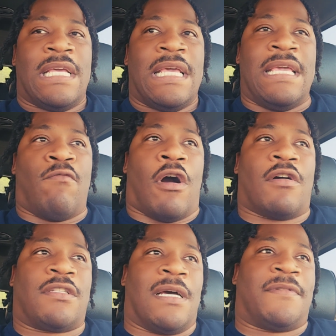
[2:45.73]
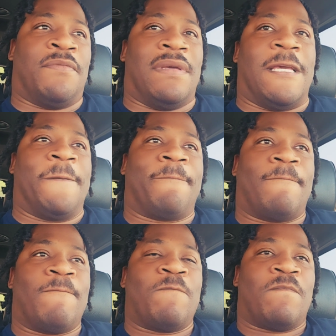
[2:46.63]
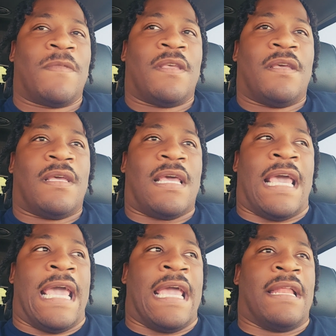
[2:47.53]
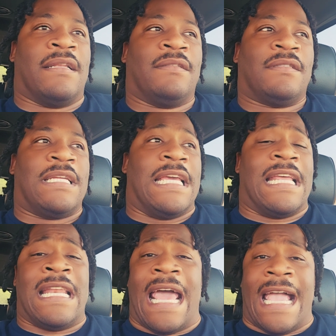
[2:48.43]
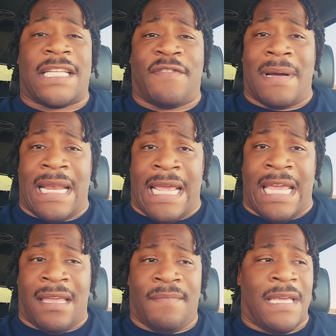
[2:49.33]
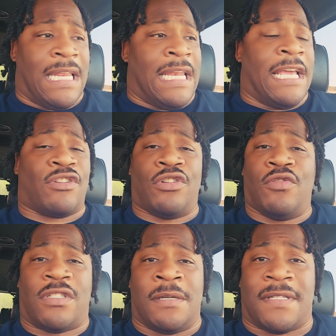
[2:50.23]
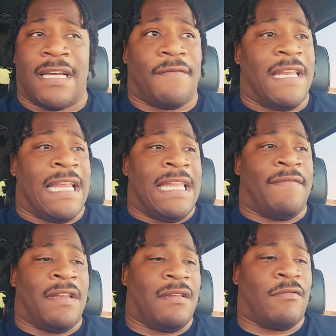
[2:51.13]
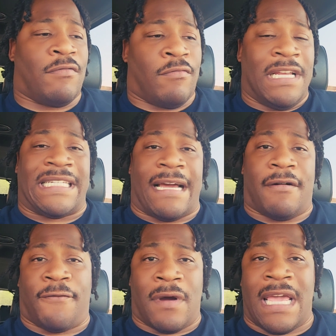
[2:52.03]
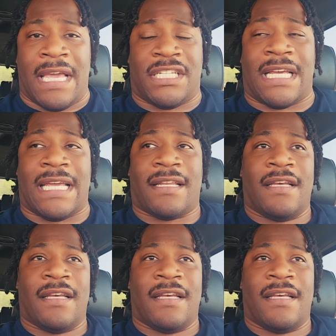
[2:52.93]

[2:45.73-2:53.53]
he walks up to me and he didn't ask for my name. He didn't introduce himself. He didn't even reach out for a handshake.